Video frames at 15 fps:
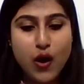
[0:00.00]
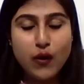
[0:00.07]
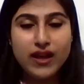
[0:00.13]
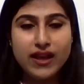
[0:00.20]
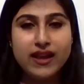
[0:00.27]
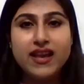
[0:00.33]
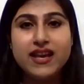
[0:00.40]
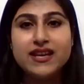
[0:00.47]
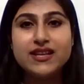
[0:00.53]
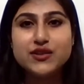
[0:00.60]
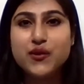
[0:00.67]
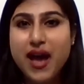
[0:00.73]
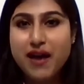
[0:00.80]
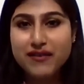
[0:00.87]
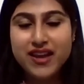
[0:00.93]
Okay,
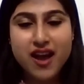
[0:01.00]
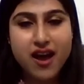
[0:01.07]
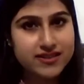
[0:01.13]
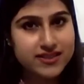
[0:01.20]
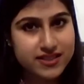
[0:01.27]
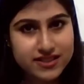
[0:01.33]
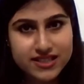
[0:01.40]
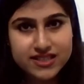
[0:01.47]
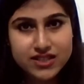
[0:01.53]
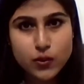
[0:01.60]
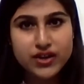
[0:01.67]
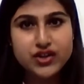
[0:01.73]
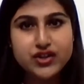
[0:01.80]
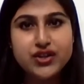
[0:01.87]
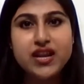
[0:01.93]
so having answered this
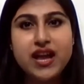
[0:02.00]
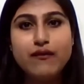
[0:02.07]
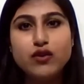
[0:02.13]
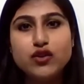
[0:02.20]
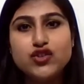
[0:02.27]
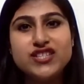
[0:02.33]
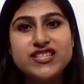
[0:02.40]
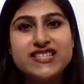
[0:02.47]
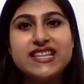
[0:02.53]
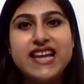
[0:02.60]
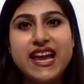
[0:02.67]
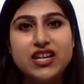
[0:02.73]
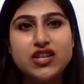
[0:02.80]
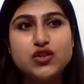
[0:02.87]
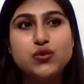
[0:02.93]
question, I would just
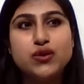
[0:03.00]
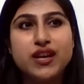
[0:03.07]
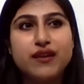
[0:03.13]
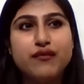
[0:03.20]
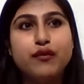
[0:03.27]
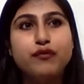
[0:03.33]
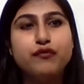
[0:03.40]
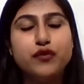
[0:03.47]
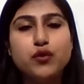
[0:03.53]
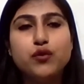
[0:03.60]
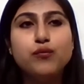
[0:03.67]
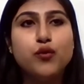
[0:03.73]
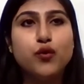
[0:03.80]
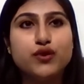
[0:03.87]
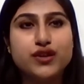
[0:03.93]
like to give a
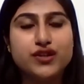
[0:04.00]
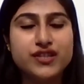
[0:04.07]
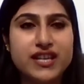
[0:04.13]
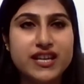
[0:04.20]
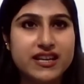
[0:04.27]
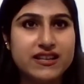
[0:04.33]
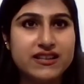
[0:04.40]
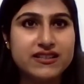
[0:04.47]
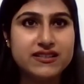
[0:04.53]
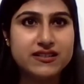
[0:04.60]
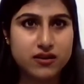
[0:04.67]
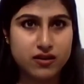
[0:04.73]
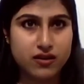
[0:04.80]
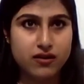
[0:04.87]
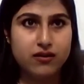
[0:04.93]
few more
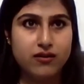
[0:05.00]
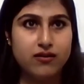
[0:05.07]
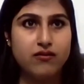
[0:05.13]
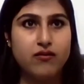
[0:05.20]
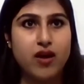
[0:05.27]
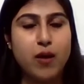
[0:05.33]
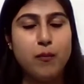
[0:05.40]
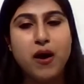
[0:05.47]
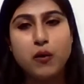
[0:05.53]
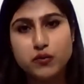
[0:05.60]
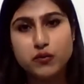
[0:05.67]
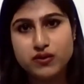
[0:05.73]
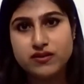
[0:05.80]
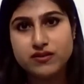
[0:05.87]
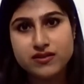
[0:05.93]
details
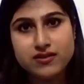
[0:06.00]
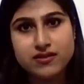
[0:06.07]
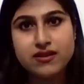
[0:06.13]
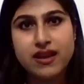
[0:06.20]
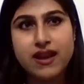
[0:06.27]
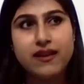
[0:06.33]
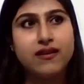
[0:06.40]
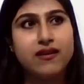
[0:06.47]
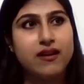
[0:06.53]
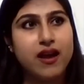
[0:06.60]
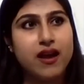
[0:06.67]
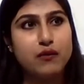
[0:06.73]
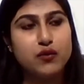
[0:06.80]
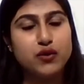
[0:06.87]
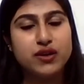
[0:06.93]
about this, and
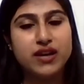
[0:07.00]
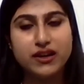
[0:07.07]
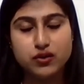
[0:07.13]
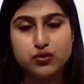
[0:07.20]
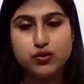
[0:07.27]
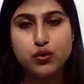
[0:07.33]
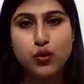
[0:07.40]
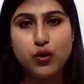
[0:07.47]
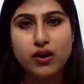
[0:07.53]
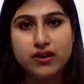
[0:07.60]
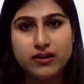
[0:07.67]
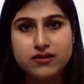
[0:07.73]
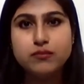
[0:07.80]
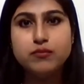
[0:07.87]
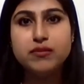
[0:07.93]
I would like to go a
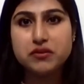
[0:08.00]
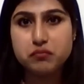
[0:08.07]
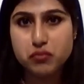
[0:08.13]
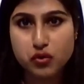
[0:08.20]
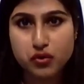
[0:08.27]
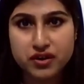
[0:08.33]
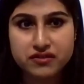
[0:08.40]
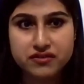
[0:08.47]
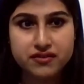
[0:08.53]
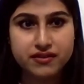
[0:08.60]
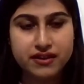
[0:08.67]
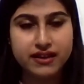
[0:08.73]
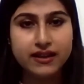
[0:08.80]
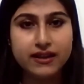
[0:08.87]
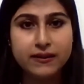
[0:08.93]
little bit more in
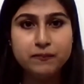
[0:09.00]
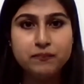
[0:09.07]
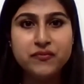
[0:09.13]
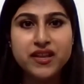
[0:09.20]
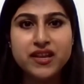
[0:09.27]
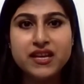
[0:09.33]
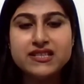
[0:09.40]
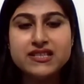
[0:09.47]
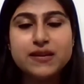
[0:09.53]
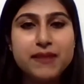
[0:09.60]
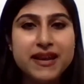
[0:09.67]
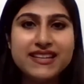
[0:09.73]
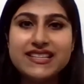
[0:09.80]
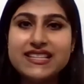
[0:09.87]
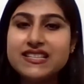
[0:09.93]
detail. See,
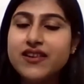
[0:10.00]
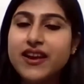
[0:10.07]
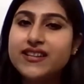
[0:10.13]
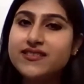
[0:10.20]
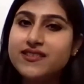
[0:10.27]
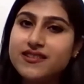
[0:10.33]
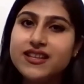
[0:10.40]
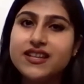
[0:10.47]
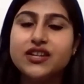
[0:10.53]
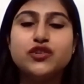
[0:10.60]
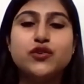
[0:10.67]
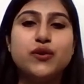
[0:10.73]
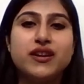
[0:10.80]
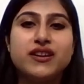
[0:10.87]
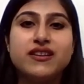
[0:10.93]
patent rights are
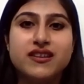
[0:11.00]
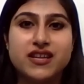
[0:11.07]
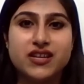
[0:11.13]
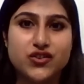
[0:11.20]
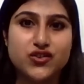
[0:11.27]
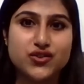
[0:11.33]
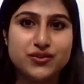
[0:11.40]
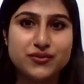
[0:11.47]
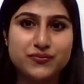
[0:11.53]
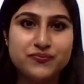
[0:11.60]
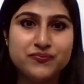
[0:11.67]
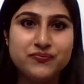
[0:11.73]
territorial in nature.